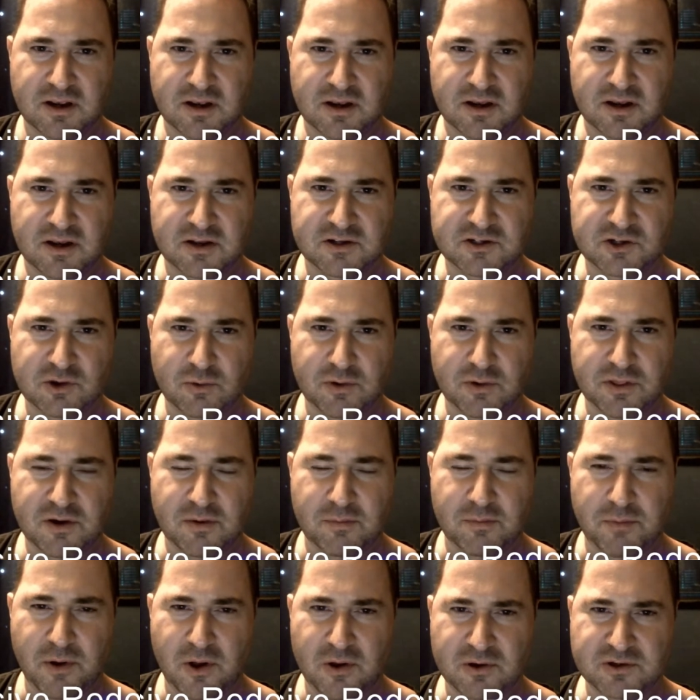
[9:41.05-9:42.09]
And so with
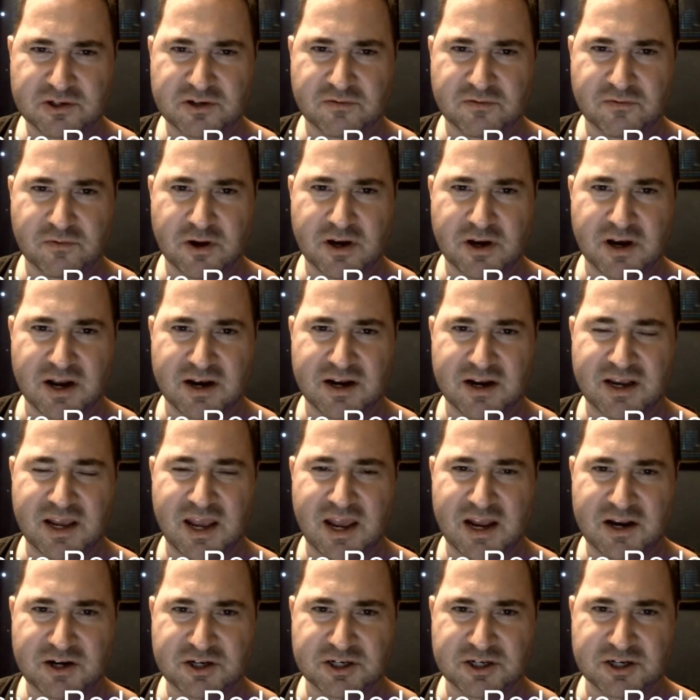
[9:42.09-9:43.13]
compulsive
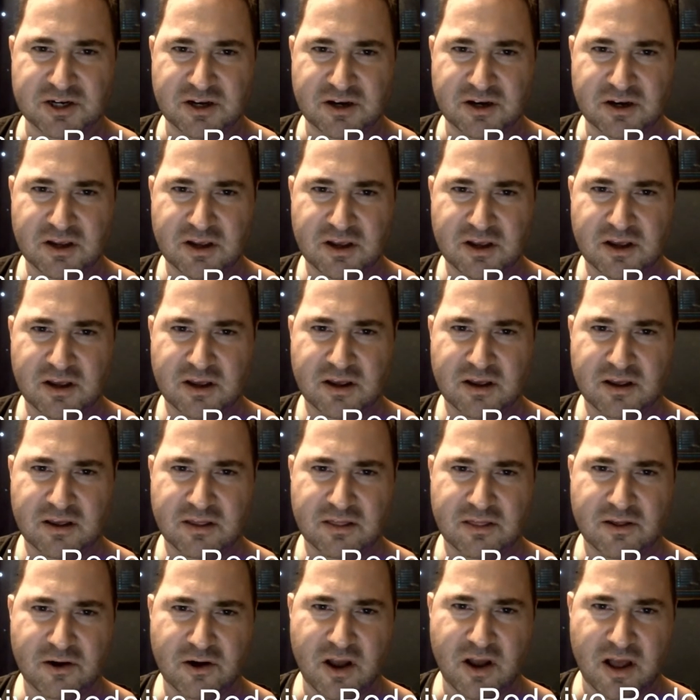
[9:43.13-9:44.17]
rededication,
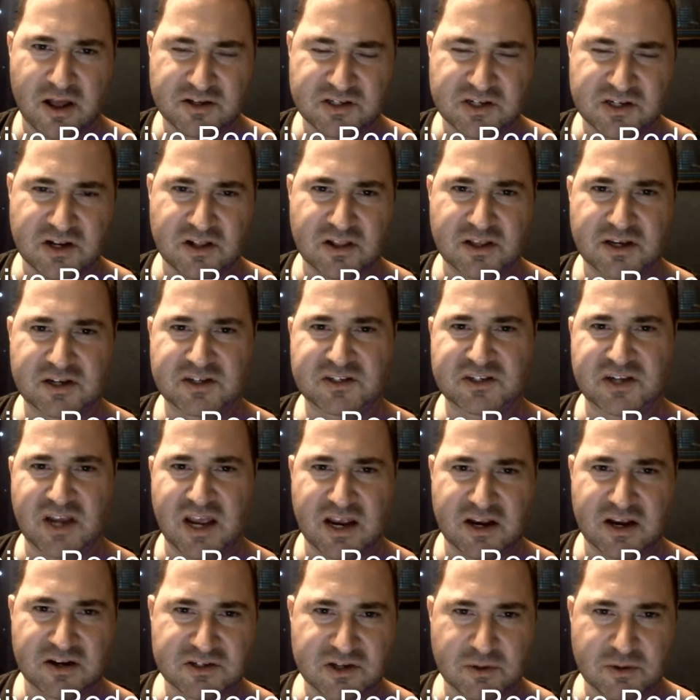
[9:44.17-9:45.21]
they're constantly
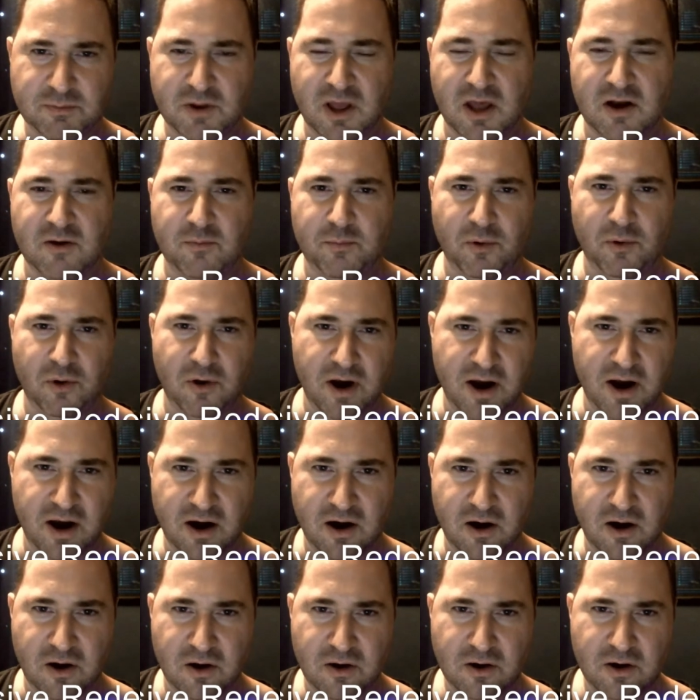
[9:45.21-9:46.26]
saying some kind of
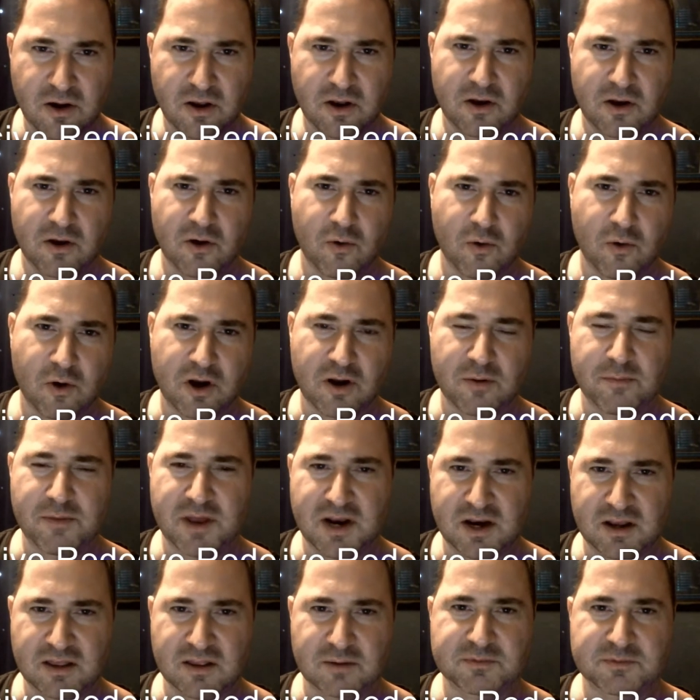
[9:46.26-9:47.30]
prayer or
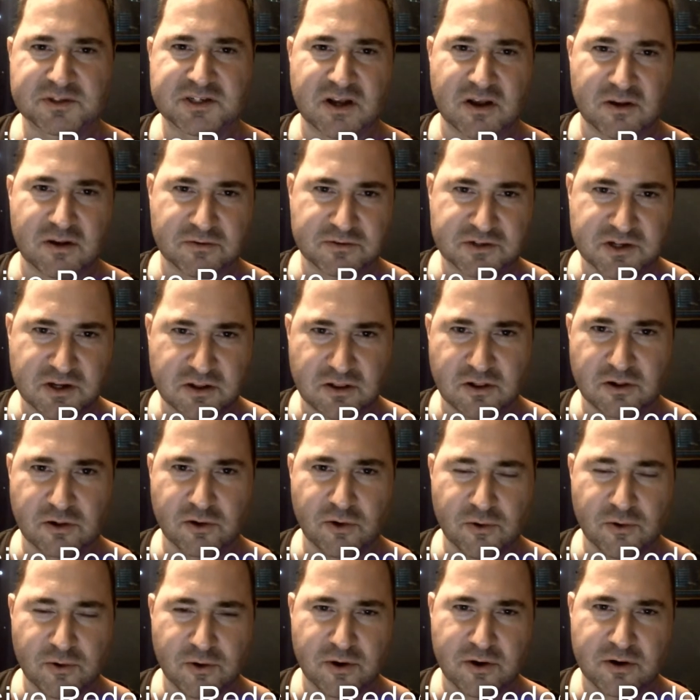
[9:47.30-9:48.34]
committing themselves to the
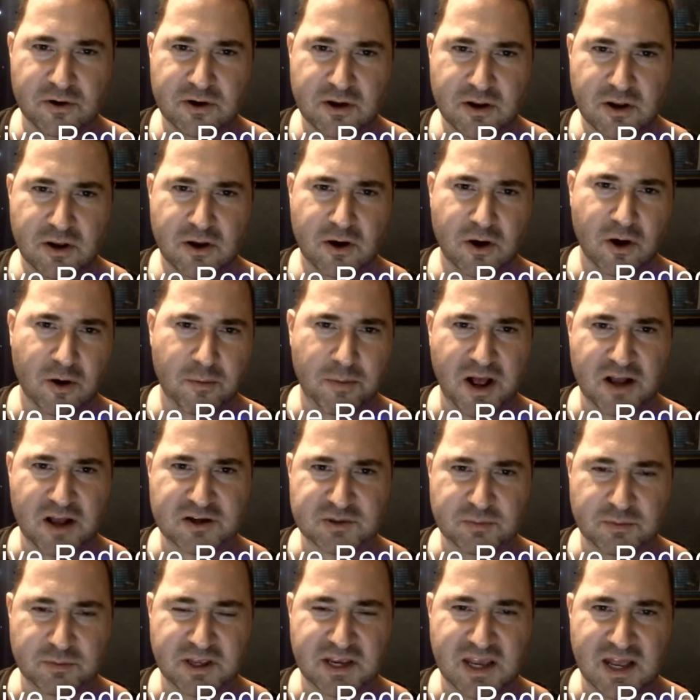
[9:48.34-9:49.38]
Lord or
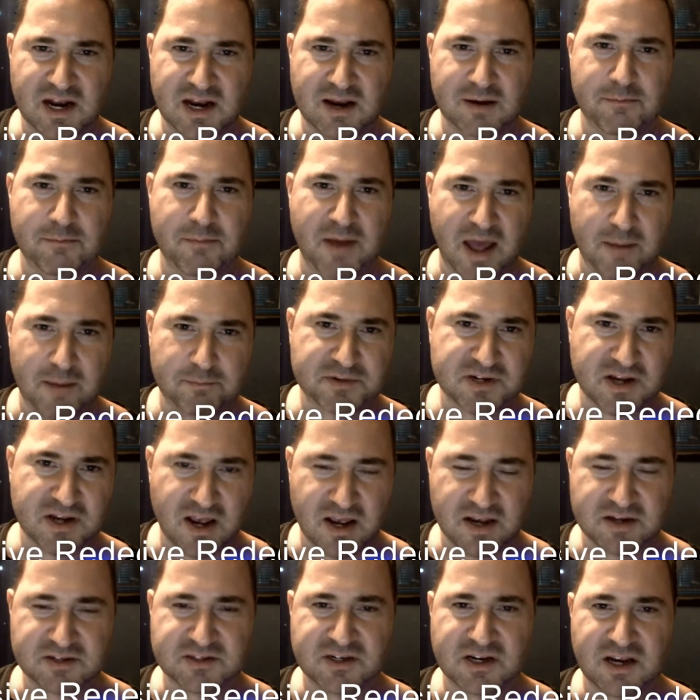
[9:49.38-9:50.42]
possibly getting
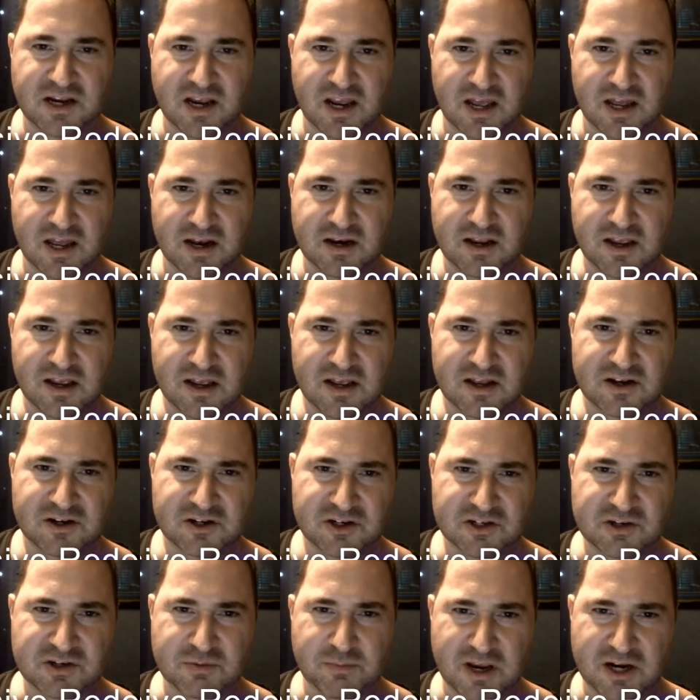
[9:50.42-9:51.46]
baptized again
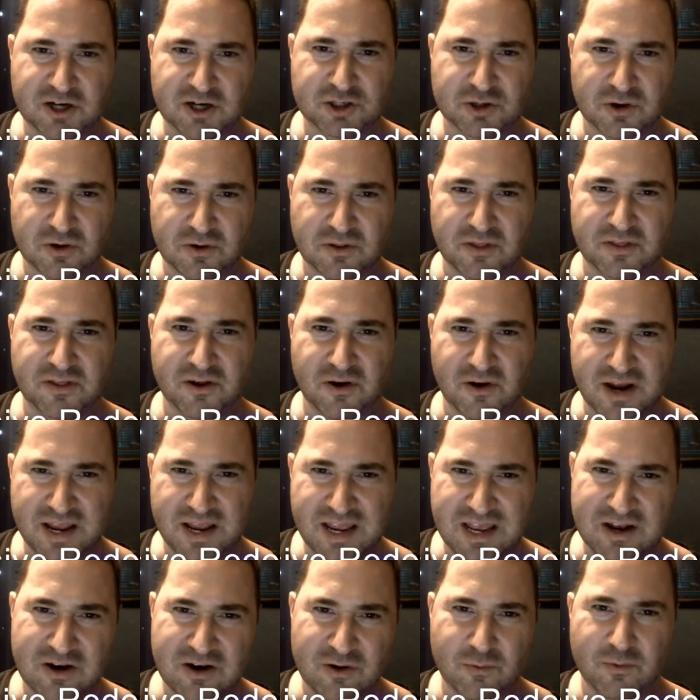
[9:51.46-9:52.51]
just to make sure that they're
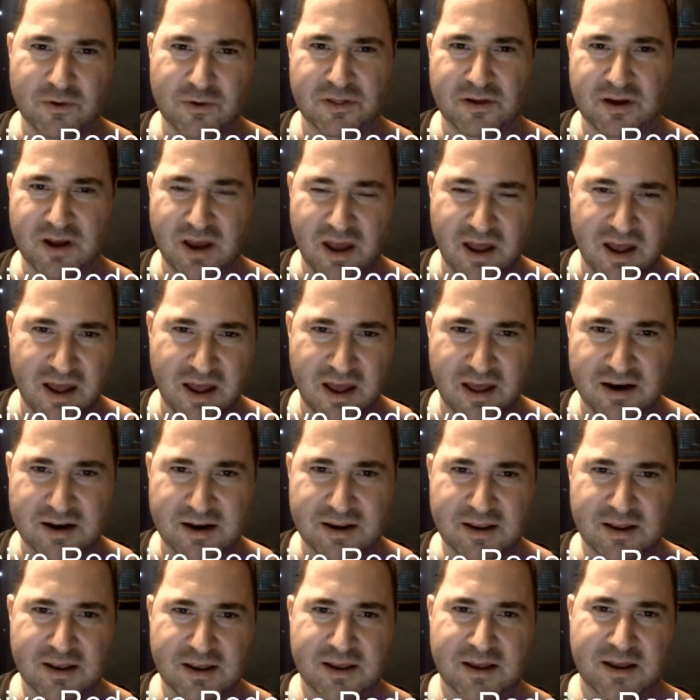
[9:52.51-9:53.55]
in with God.
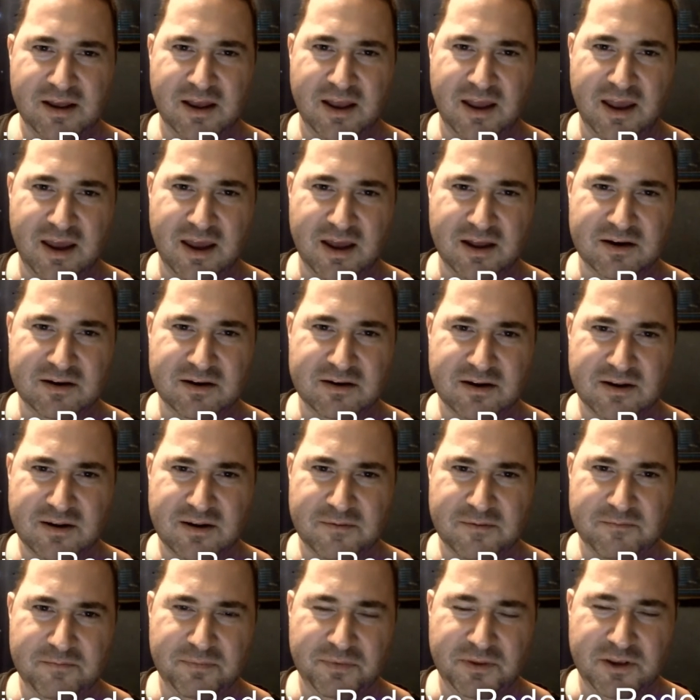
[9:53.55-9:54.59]
And,
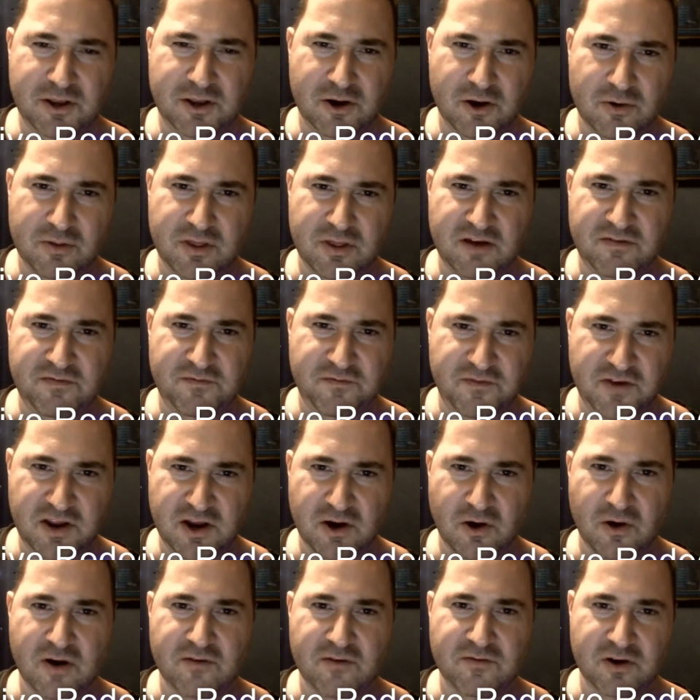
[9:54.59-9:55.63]
they
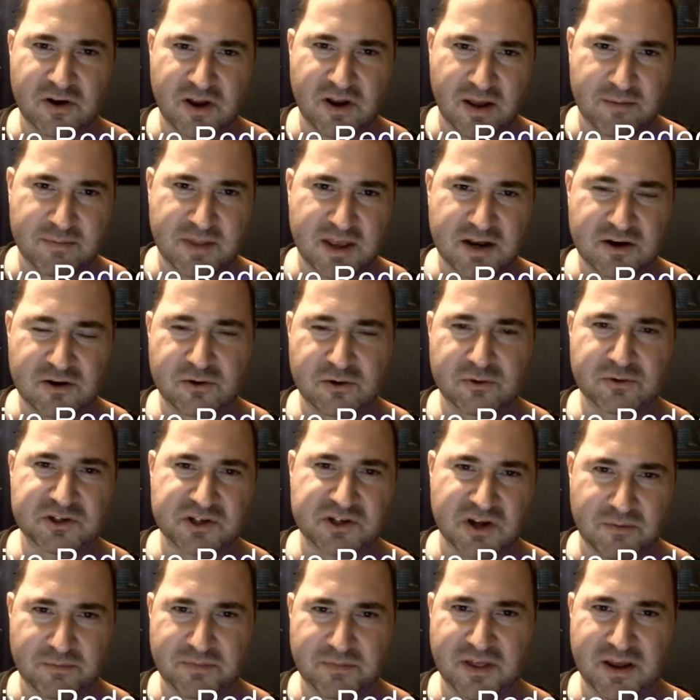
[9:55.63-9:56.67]
fear every time they do
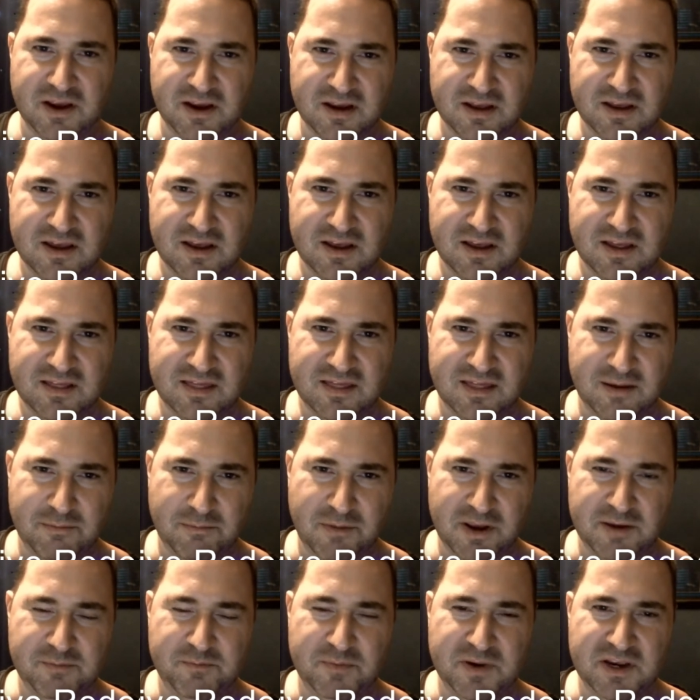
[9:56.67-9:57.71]
something that
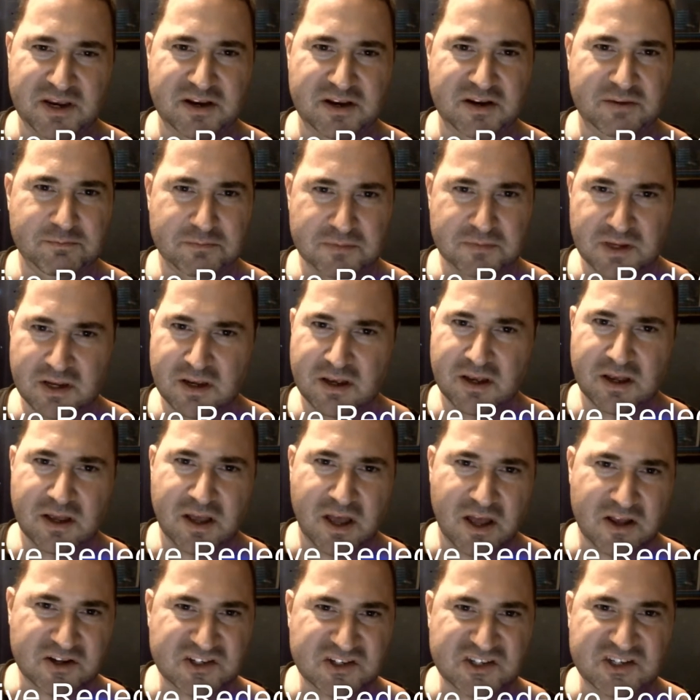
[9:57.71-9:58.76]
might be
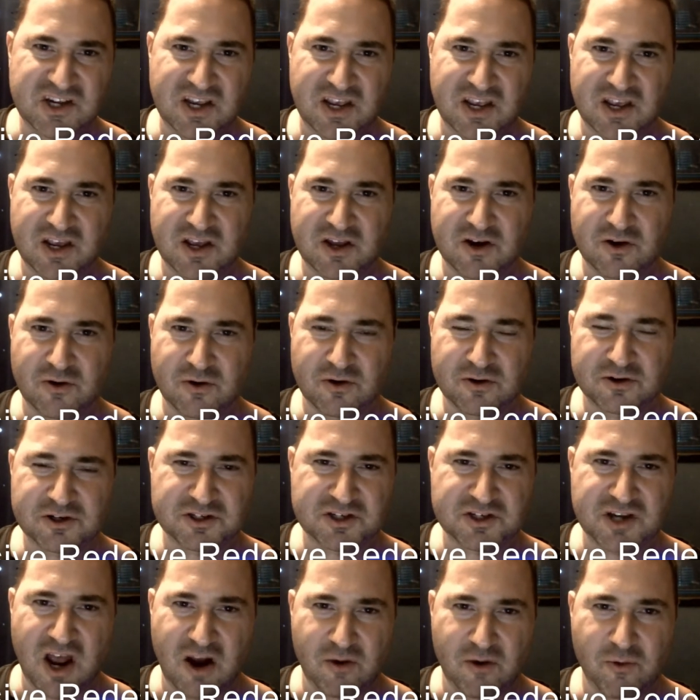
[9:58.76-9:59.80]
a sin or just
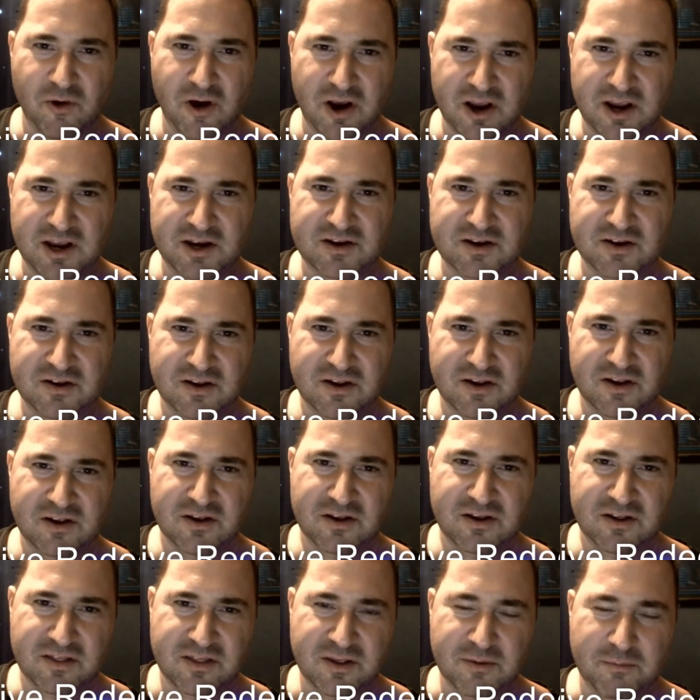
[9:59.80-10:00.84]
not right,
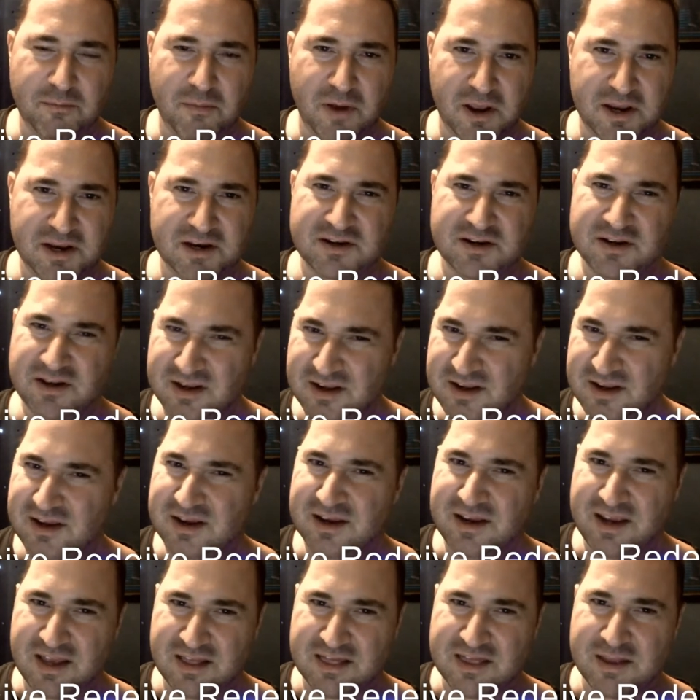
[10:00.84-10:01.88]
that might
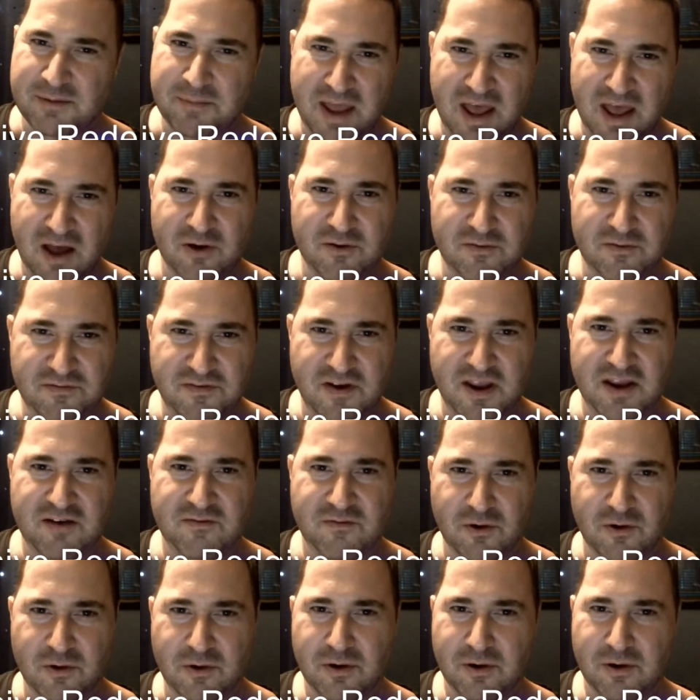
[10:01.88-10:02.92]
get them out of
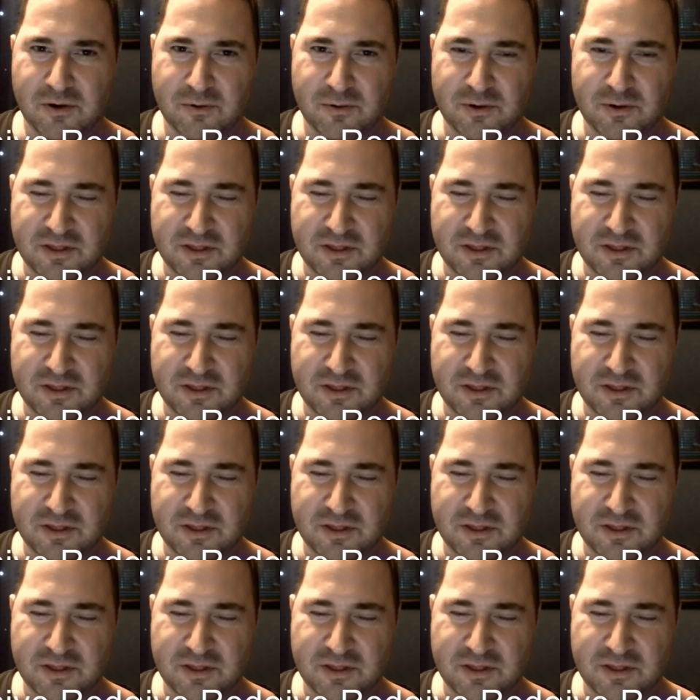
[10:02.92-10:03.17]
favor with